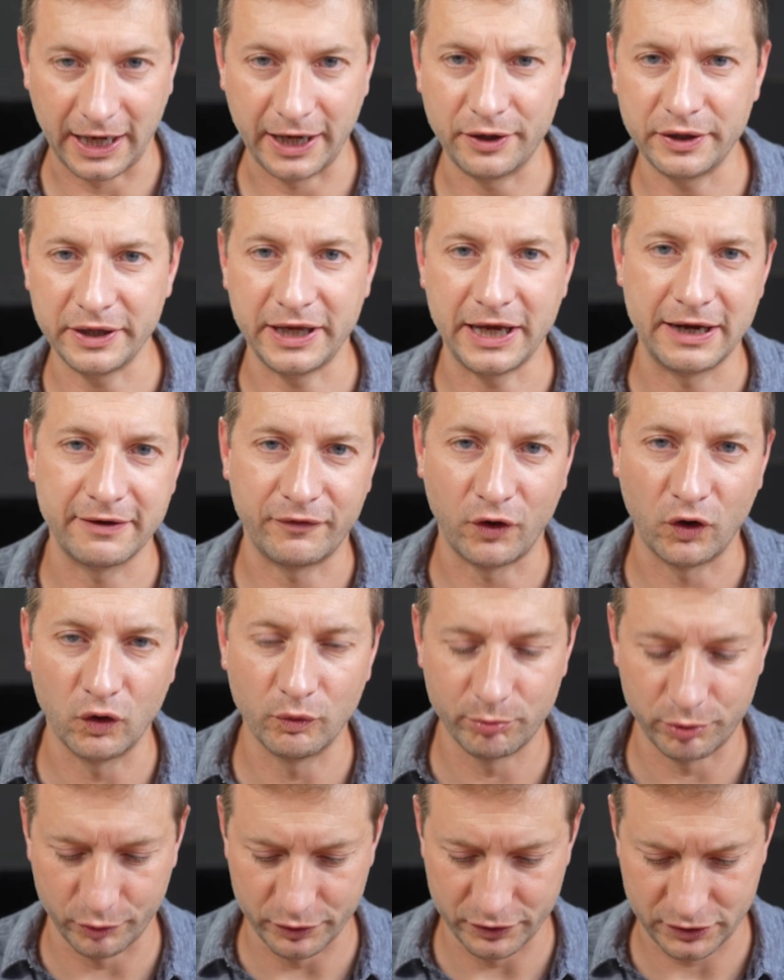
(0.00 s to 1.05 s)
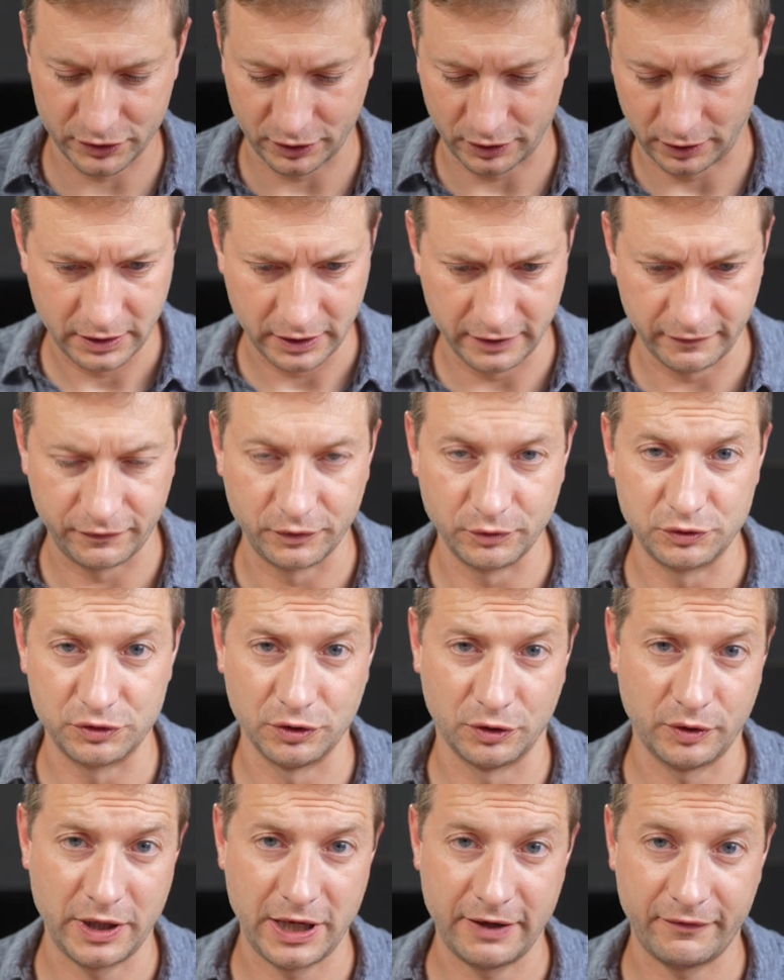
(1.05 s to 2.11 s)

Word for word: already have Homebrew installed. If you don't have